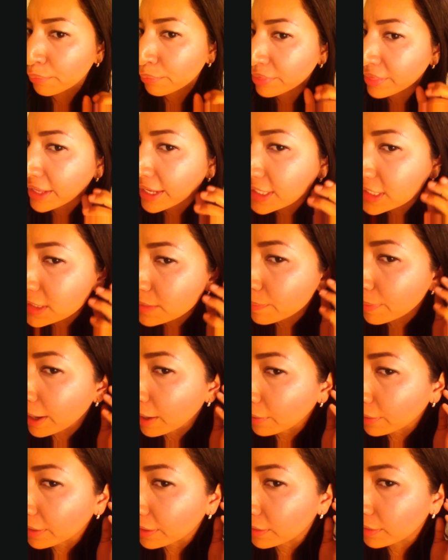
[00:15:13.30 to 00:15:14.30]
that's
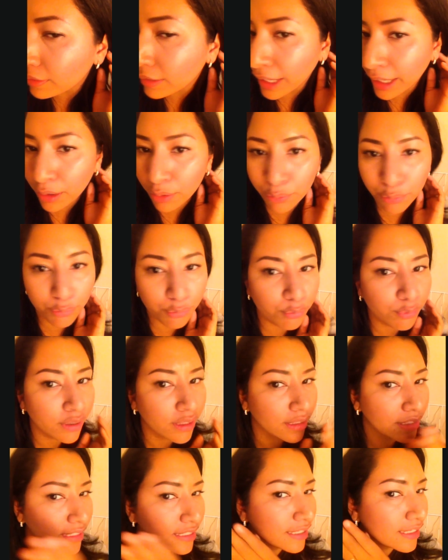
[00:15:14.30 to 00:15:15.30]
about like
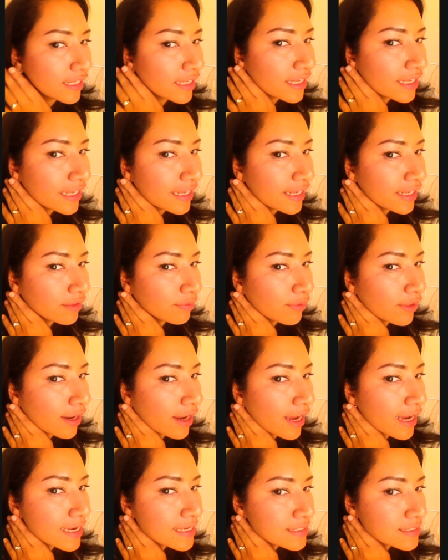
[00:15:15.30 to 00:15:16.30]
really it, that
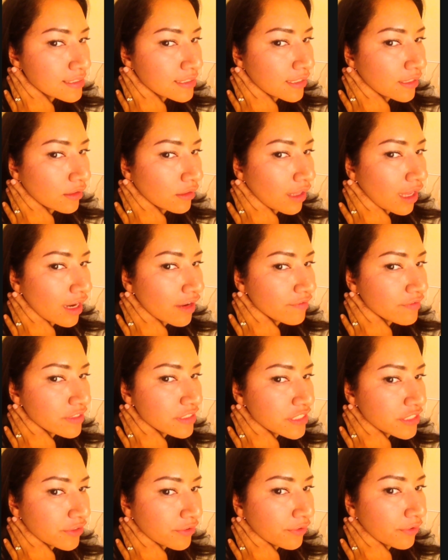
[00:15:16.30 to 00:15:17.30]
I see a lot of
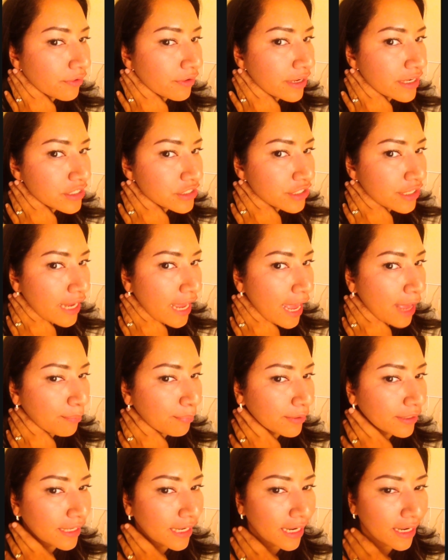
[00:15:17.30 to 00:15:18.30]
deterioration
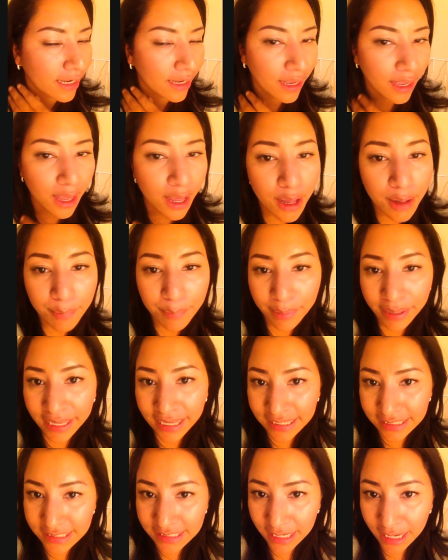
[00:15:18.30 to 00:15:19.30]
happening.
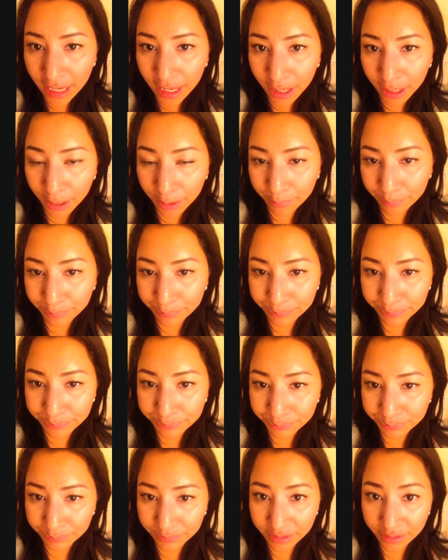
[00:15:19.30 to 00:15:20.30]
But
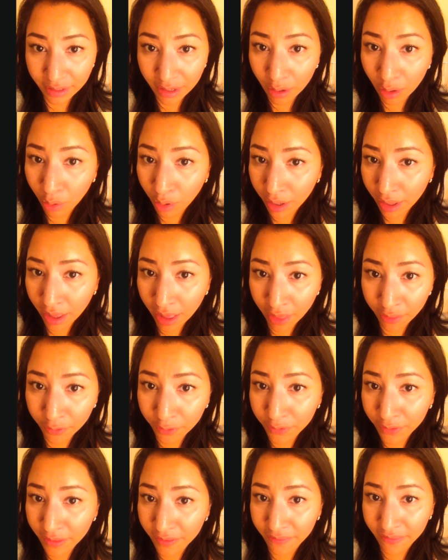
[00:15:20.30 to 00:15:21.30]
other
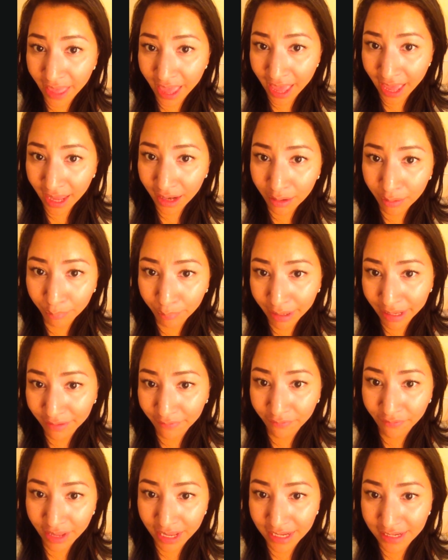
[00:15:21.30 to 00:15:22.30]
than that, my
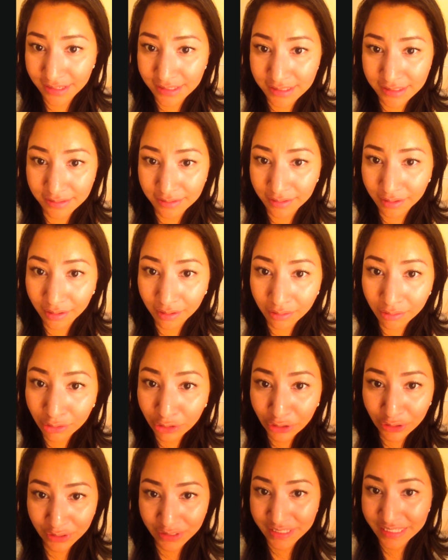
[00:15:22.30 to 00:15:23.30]
face
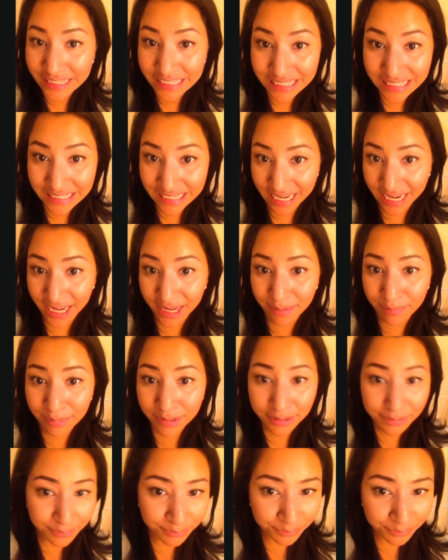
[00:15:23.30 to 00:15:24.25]
looks the same.